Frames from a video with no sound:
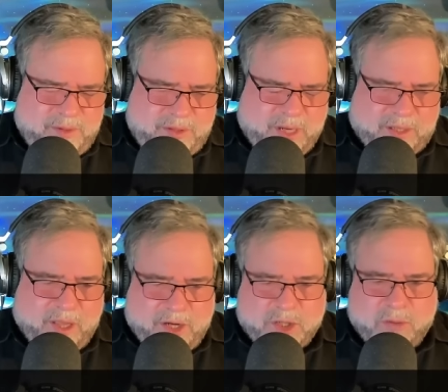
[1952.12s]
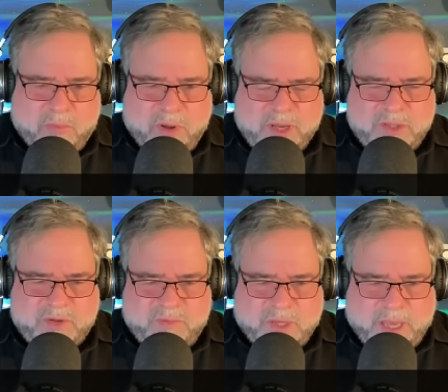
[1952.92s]
technological brilliance
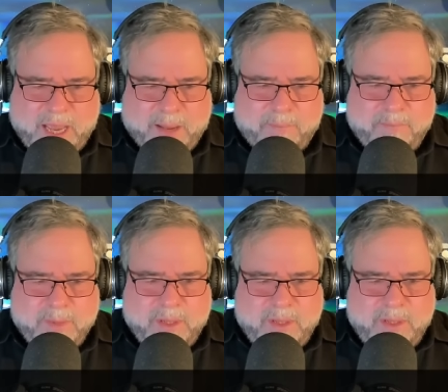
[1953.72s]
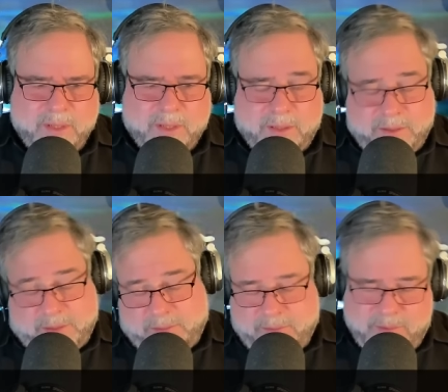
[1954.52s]
from the lab,
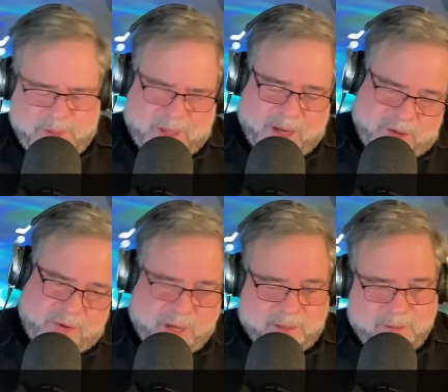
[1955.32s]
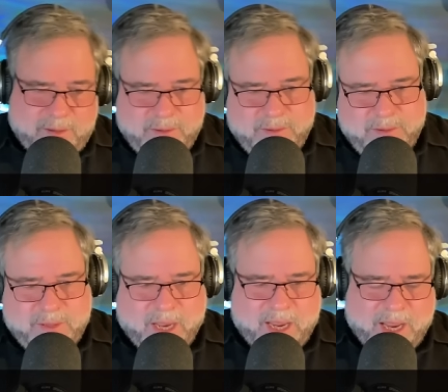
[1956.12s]
because the contract that
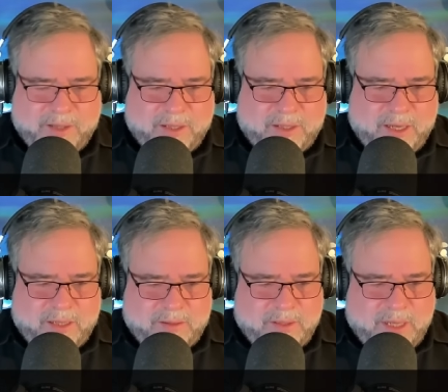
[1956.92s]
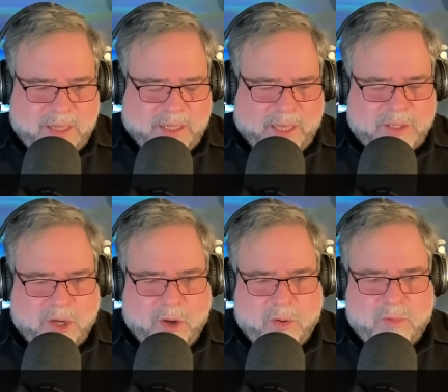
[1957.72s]
I had that they had to let
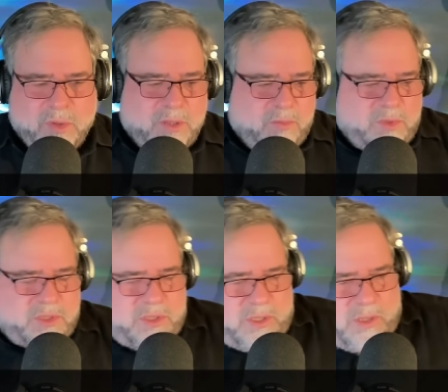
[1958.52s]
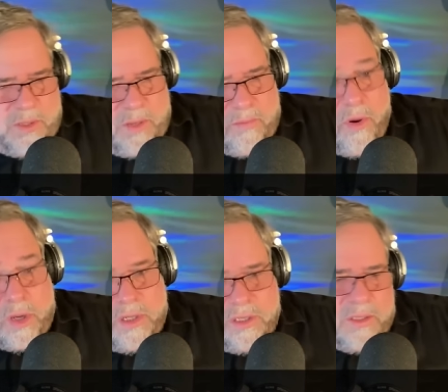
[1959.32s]
go was a
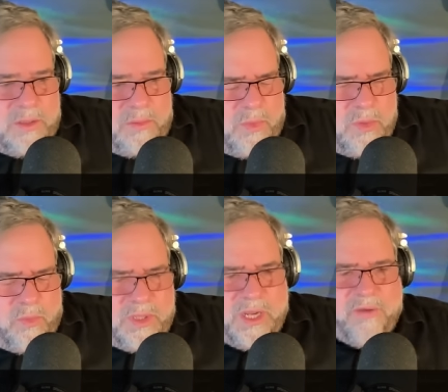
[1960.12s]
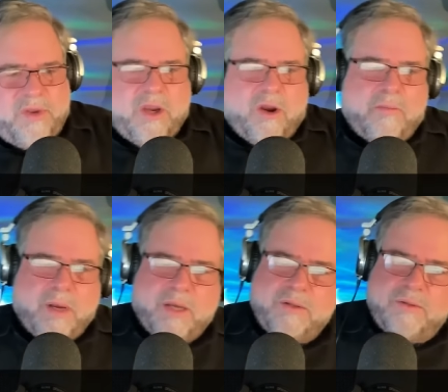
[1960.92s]
book we did every year
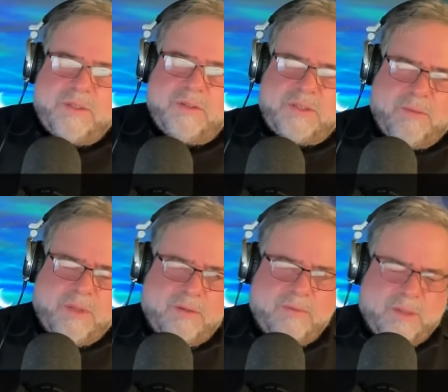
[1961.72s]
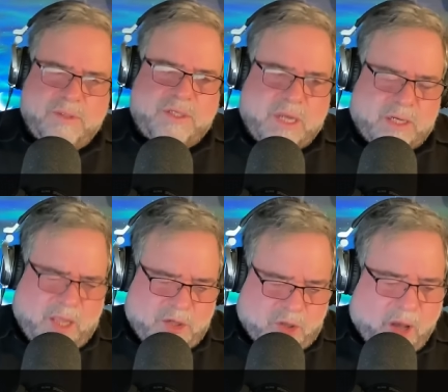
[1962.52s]
about some of the
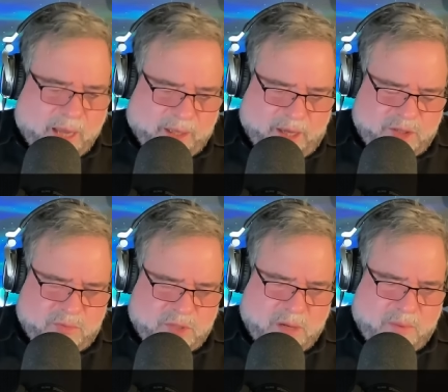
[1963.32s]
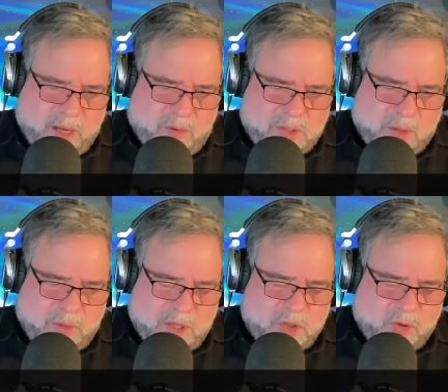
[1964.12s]
technological highlights from JPL, which I
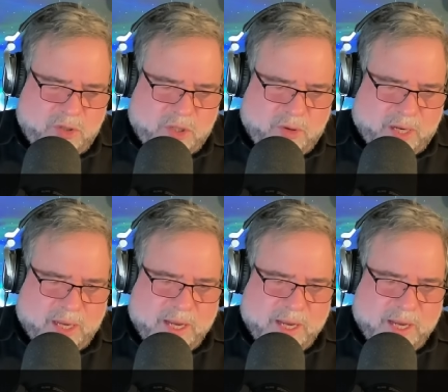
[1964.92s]
really enjoyed doing.